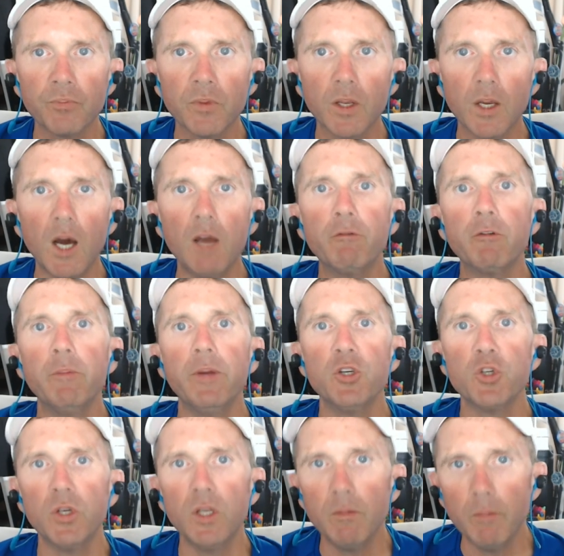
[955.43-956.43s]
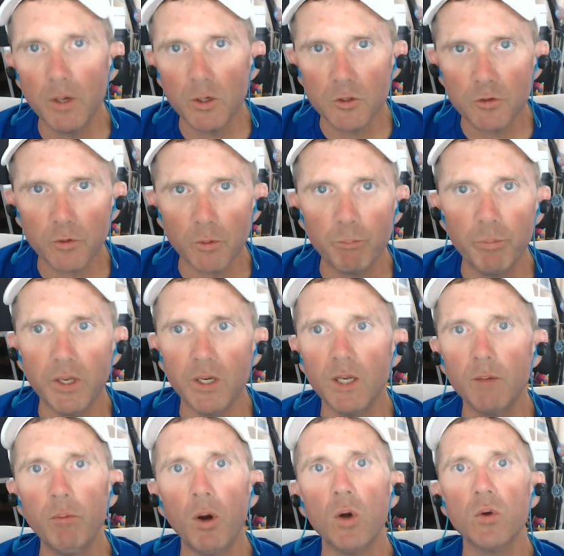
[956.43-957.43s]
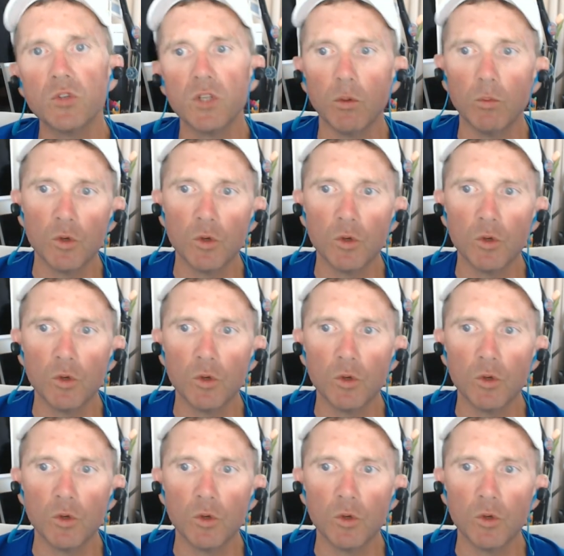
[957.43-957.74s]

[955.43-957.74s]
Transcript: confirmation emails from Pitney Bowes that will